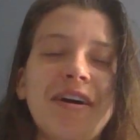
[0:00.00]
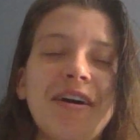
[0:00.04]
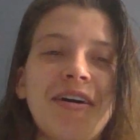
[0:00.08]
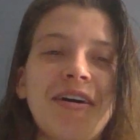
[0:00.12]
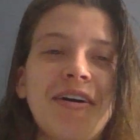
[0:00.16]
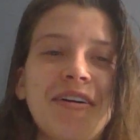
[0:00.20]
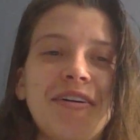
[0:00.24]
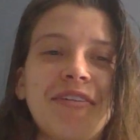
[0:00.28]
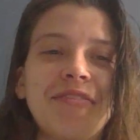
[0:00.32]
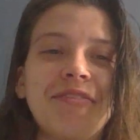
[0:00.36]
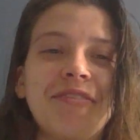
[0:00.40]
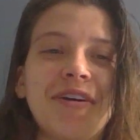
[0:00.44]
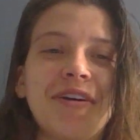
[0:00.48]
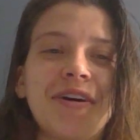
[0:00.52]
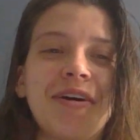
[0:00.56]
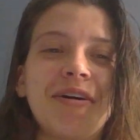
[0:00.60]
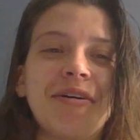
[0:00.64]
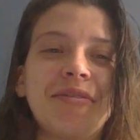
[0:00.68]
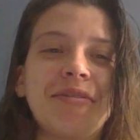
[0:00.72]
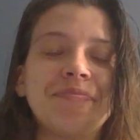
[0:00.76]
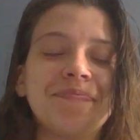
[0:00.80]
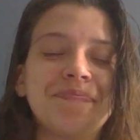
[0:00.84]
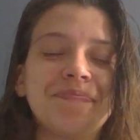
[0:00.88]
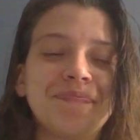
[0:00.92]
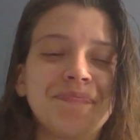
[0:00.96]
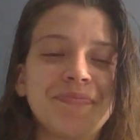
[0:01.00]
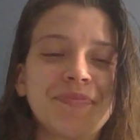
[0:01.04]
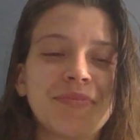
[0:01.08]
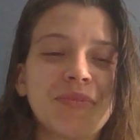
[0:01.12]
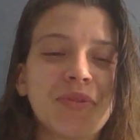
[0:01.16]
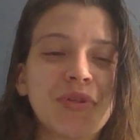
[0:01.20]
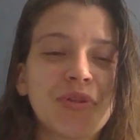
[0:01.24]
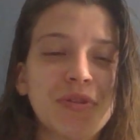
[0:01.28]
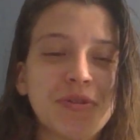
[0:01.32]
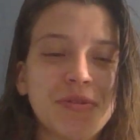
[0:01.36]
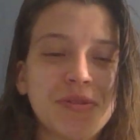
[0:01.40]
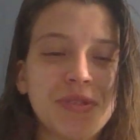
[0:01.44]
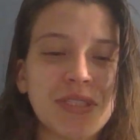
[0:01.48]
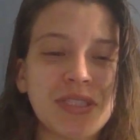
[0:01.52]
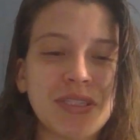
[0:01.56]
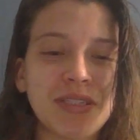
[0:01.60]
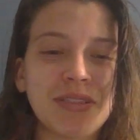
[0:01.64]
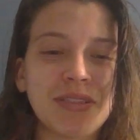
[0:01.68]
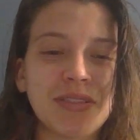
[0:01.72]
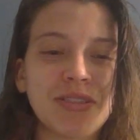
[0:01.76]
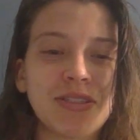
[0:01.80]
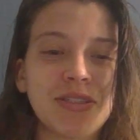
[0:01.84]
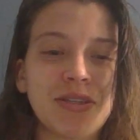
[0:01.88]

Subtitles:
of leucine.